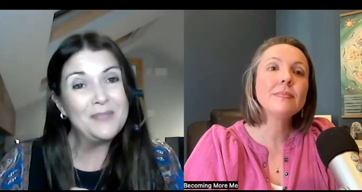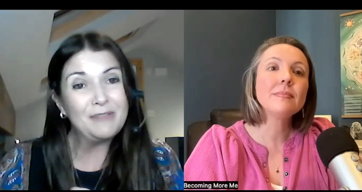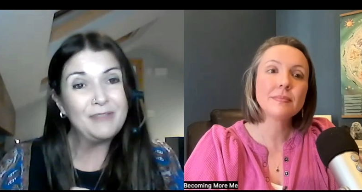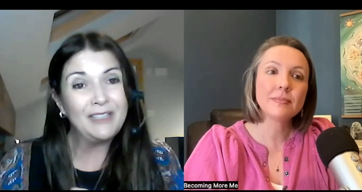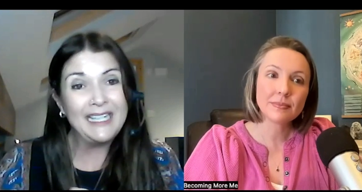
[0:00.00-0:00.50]
Speaker 1: them
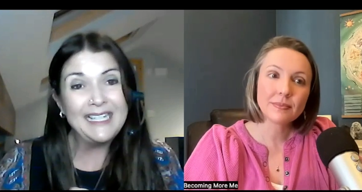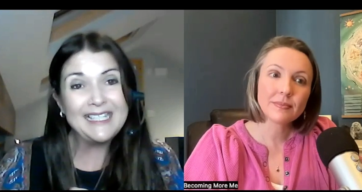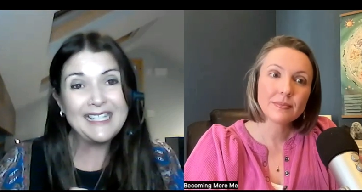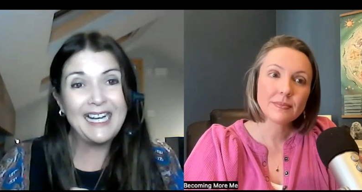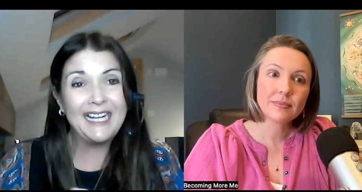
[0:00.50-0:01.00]
to
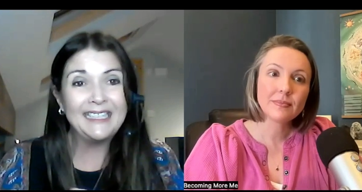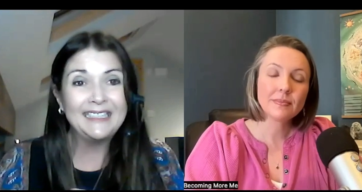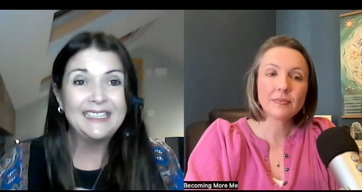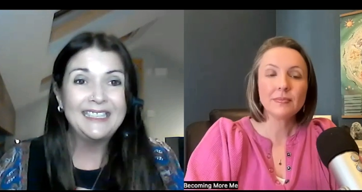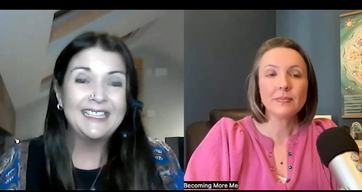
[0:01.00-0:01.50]
release that,
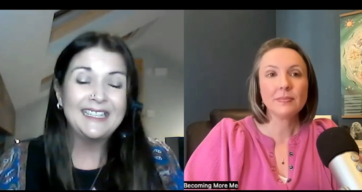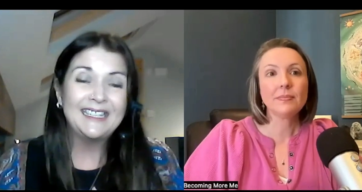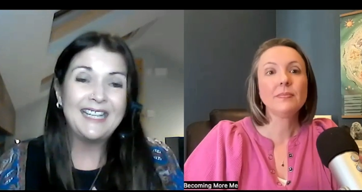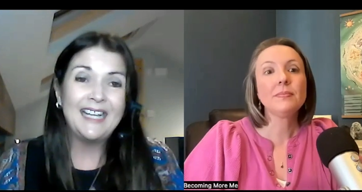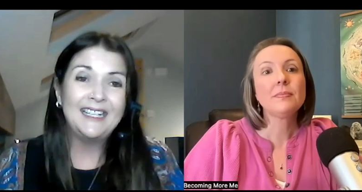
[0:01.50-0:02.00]

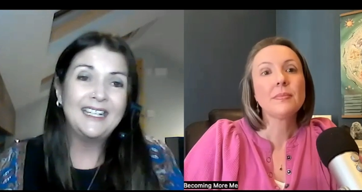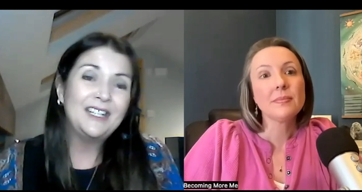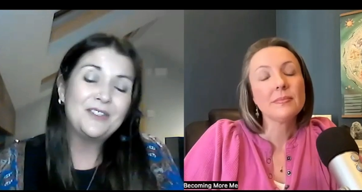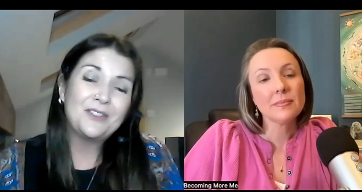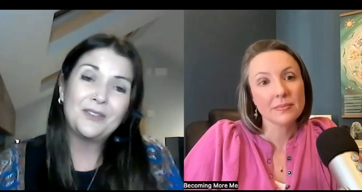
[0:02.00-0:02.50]
then
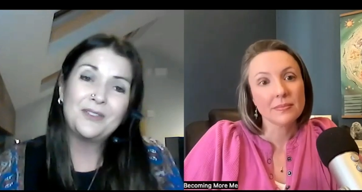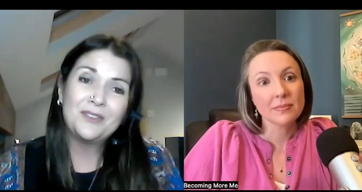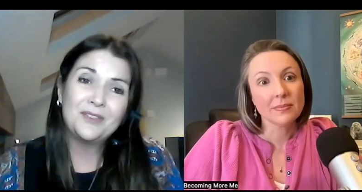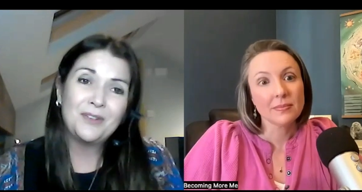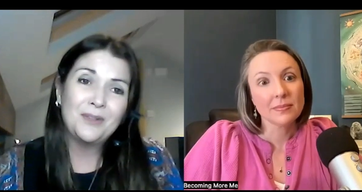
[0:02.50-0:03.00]
it's
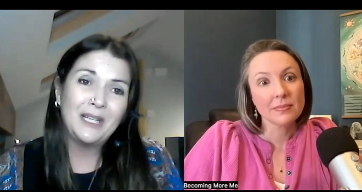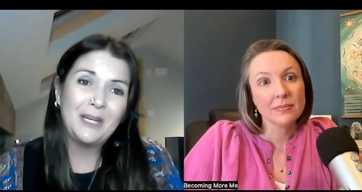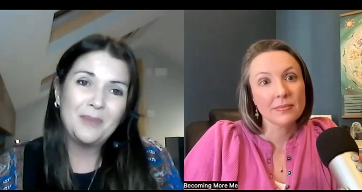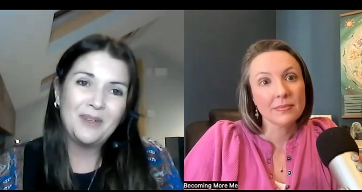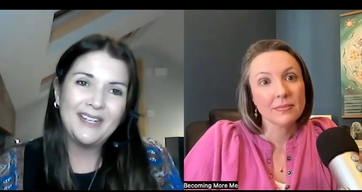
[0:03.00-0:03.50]
just truly
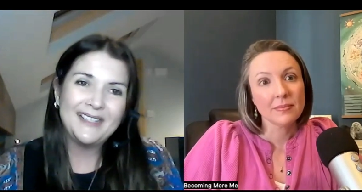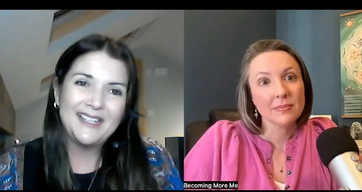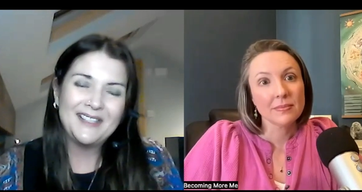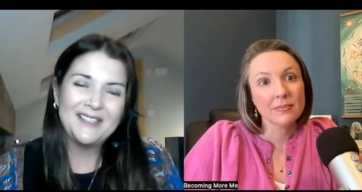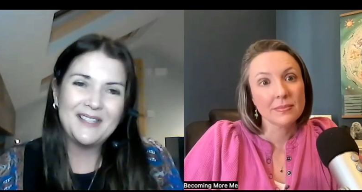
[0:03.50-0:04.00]

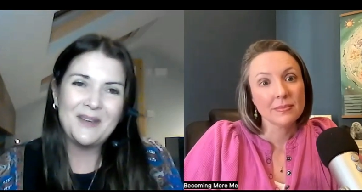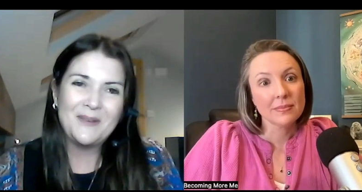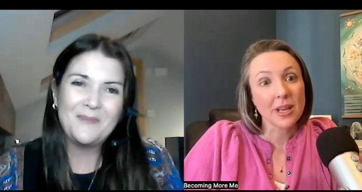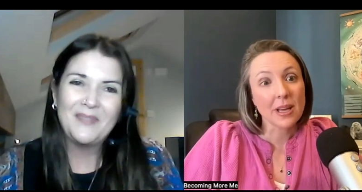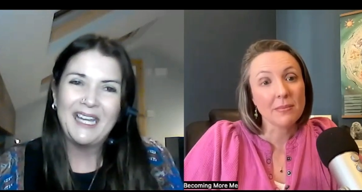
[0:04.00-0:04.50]
liberating.
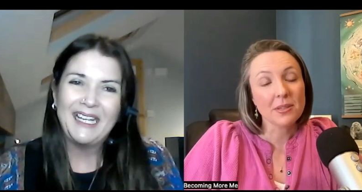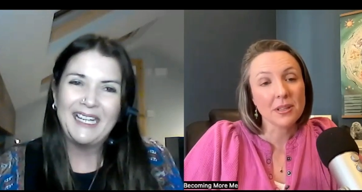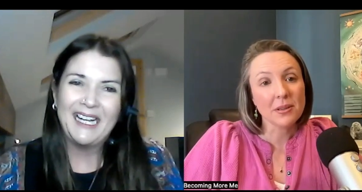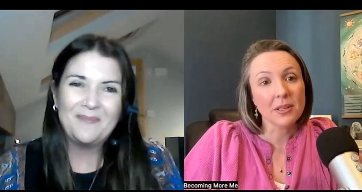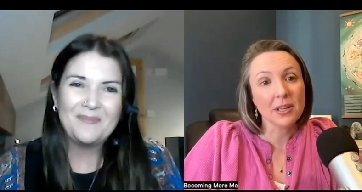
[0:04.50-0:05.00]
So,
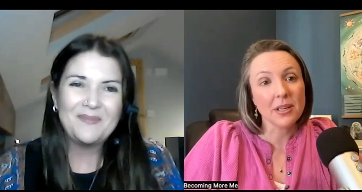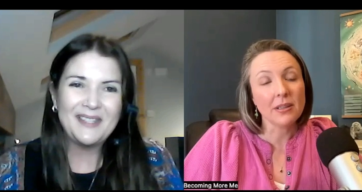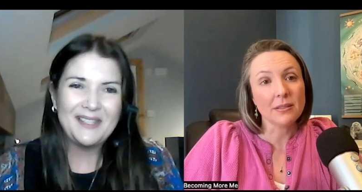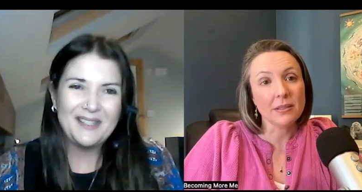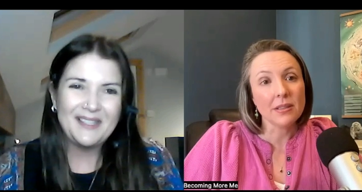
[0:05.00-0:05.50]
yeah.
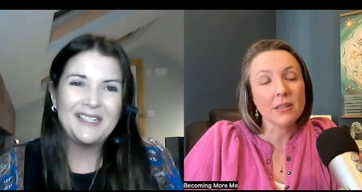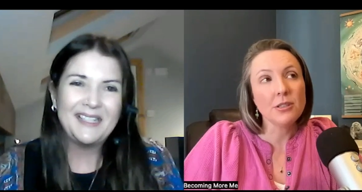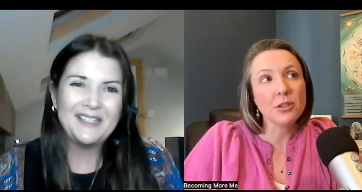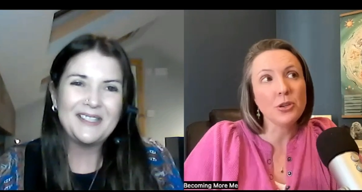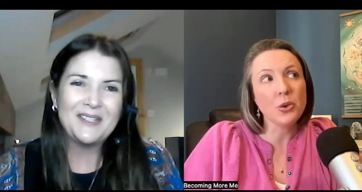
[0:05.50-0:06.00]

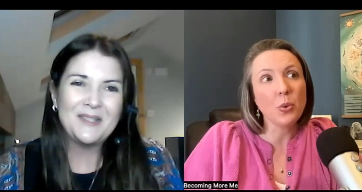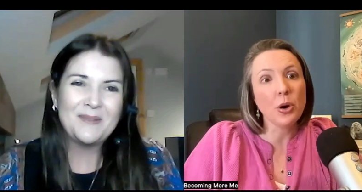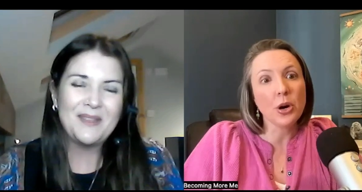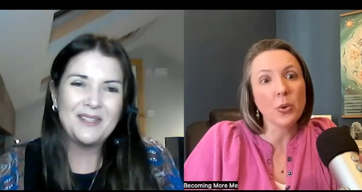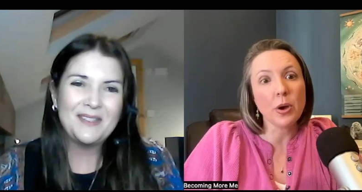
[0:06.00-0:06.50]
Speaker 2: Do you
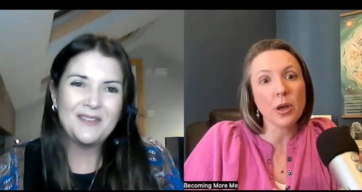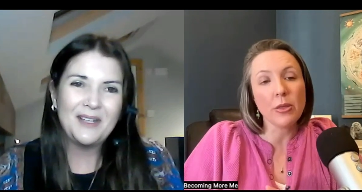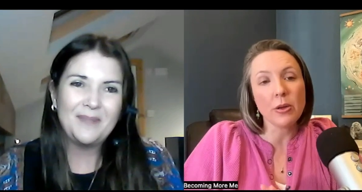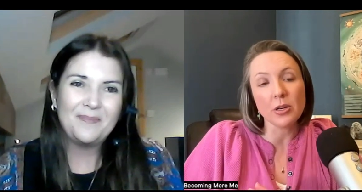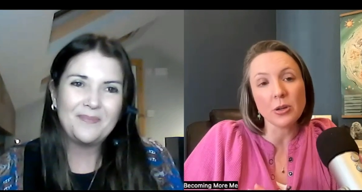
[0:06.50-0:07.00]
work one.
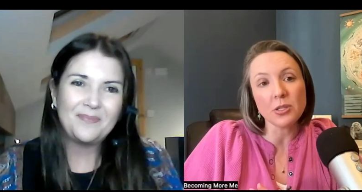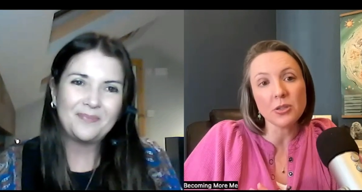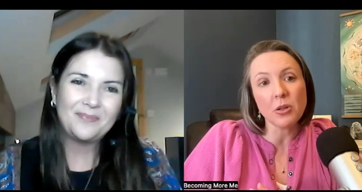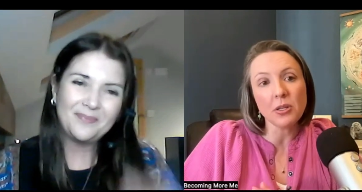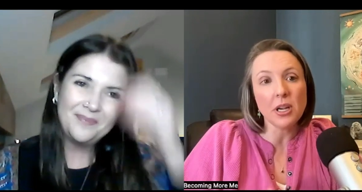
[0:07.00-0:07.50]
with
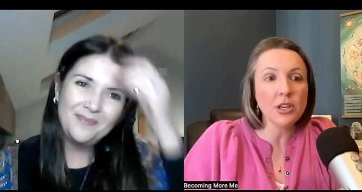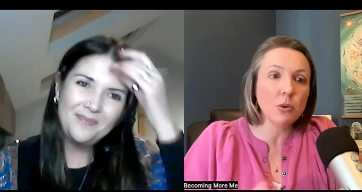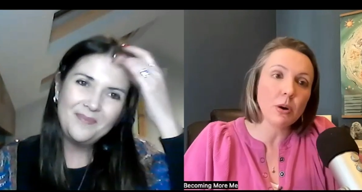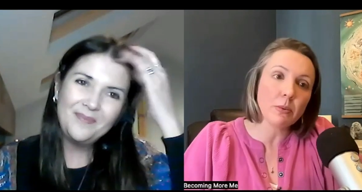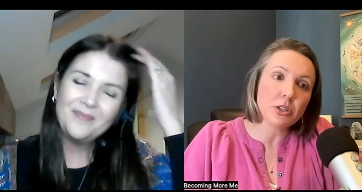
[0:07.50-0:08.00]
adults only? Do
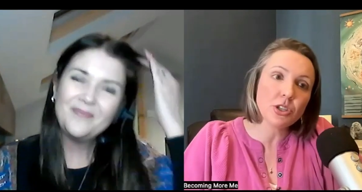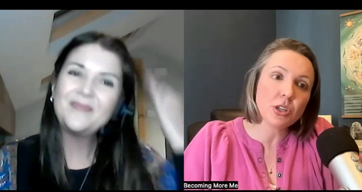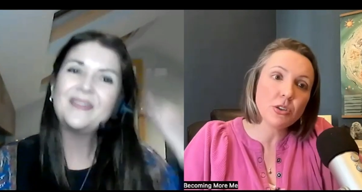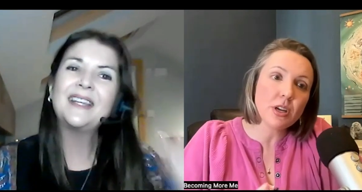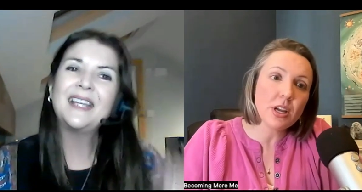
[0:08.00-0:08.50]
you work with
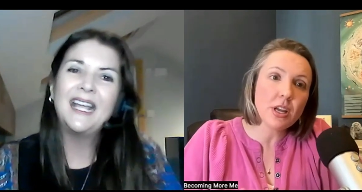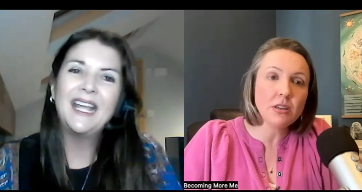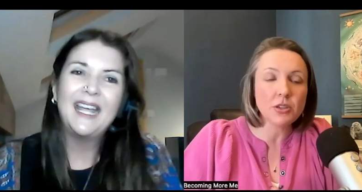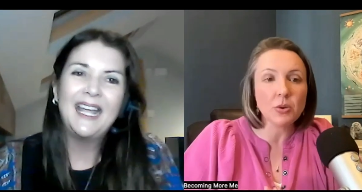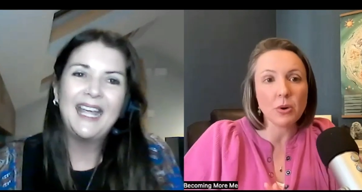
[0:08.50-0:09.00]

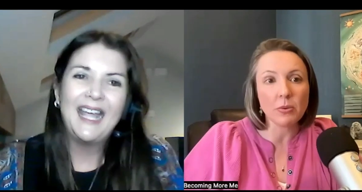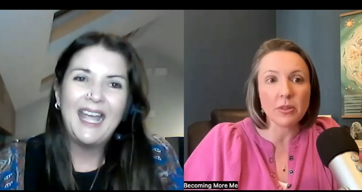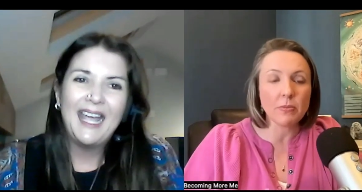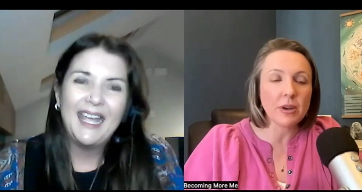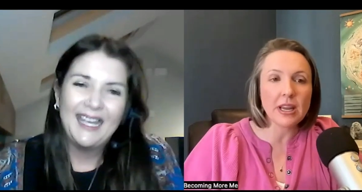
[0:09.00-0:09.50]
children? Do you work
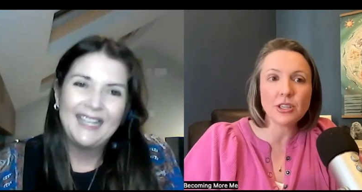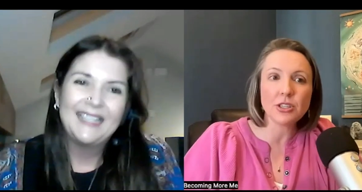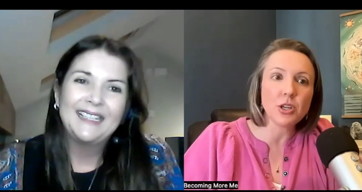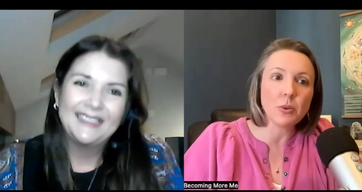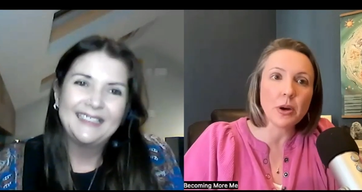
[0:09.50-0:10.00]
with what
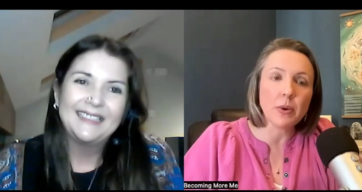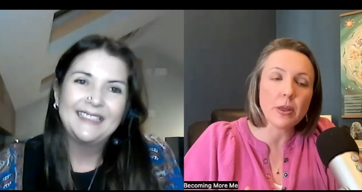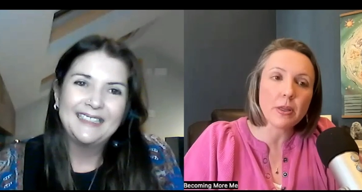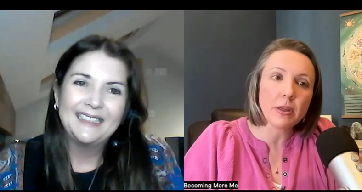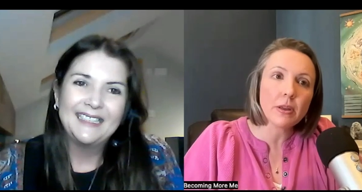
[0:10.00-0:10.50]
ages do you work
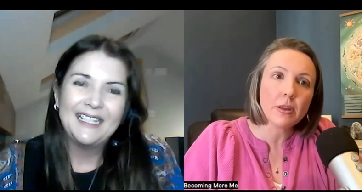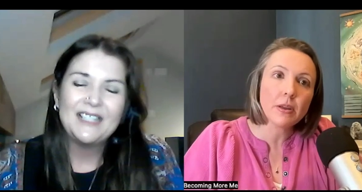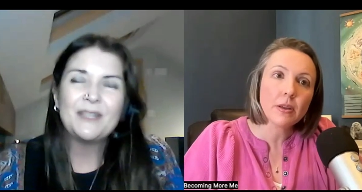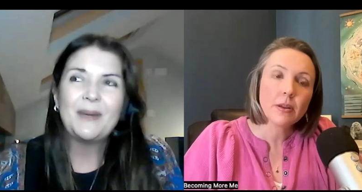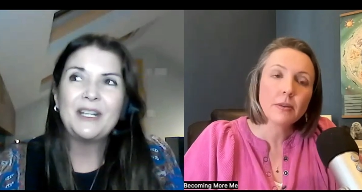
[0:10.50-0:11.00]
with?
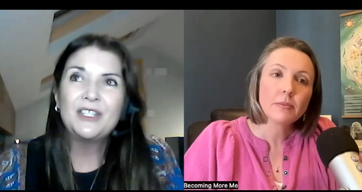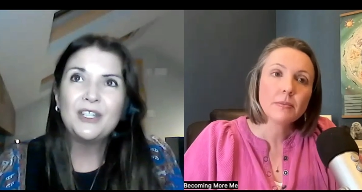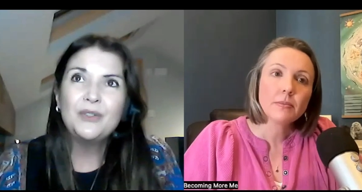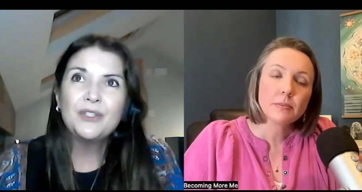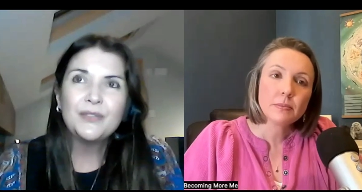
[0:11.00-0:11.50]
Speaker 1: So I
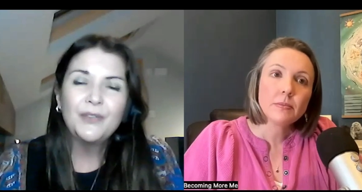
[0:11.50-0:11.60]
do just